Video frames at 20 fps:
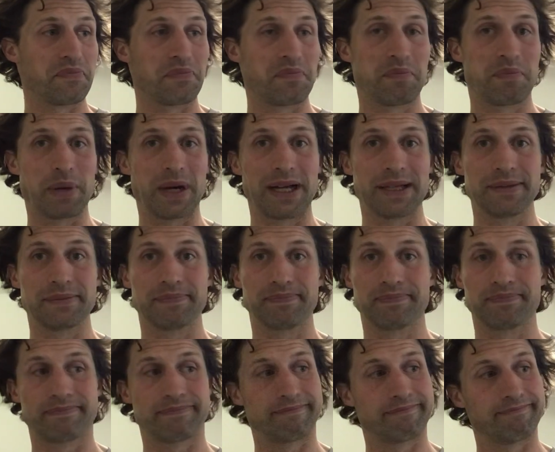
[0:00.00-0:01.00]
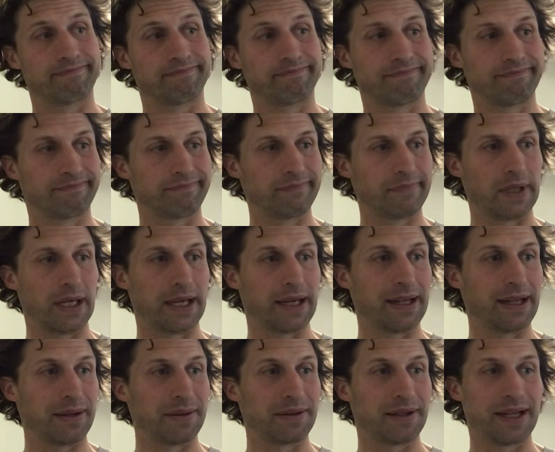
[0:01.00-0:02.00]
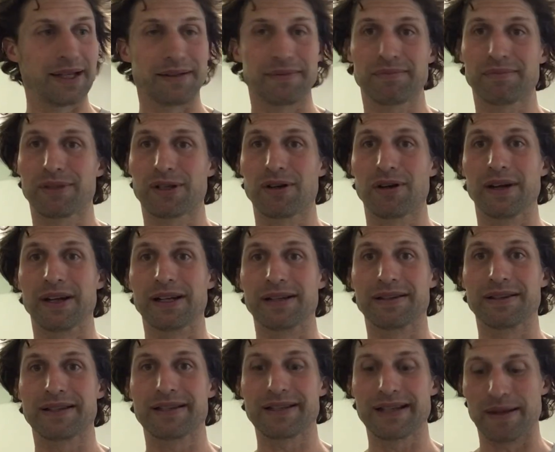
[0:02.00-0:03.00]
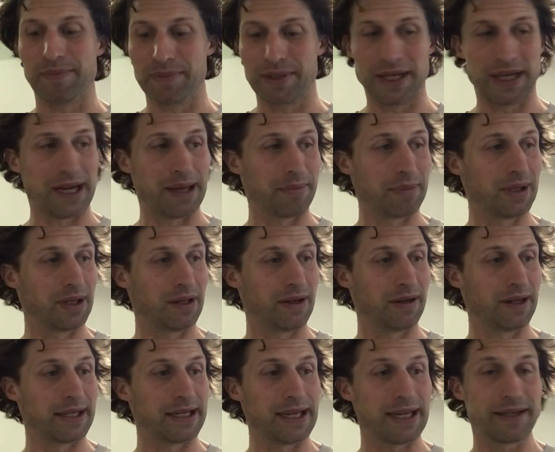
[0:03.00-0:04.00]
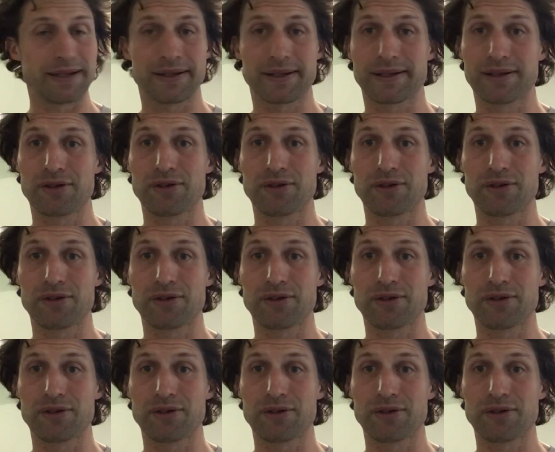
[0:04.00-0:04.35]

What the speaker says: but yeah, that kind of sums it up, I guess.